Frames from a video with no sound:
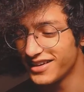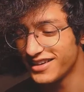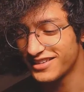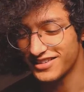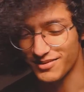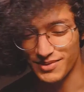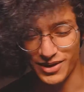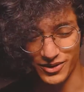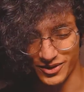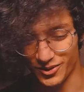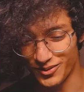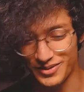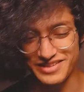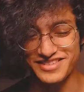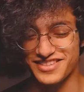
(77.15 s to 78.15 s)
Somehow it
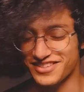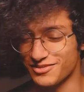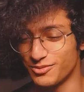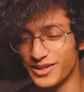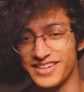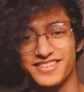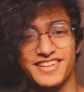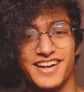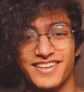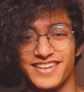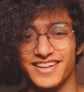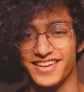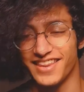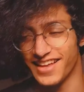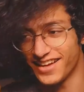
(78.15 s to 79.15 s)
always just works out
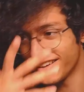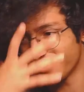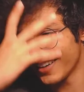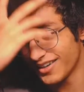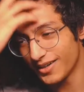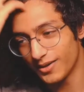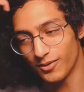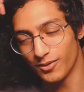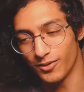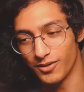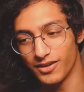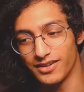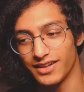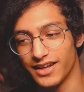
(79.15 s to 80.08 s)
like that. Or